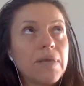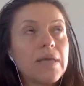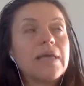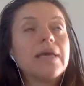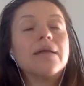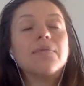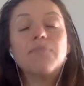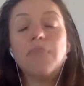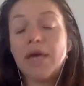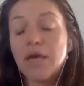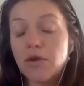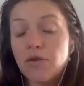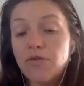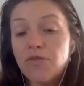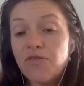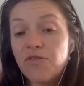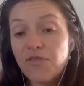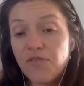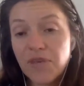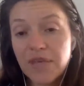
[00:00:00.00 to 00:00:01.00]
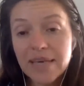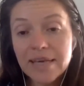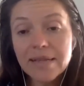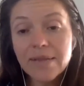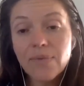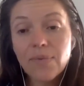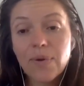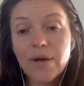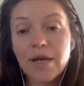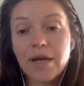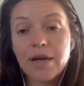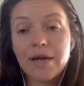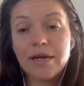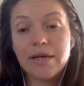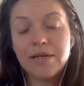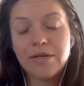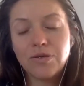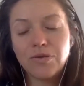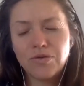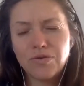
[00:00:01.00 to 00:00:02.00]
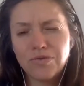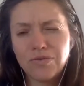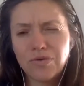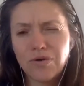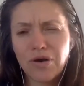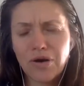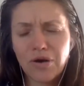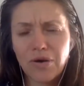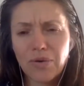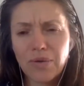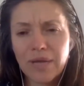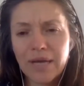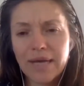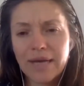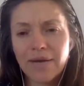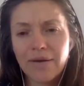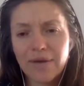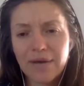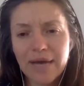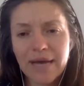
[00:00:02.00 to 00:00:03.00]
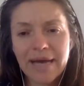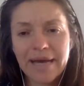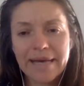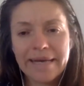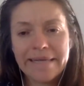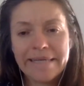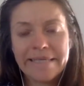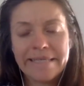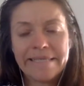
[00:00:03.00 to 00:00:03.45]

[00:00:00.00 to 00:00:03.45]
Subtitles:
can make you feel, where you go like, okay,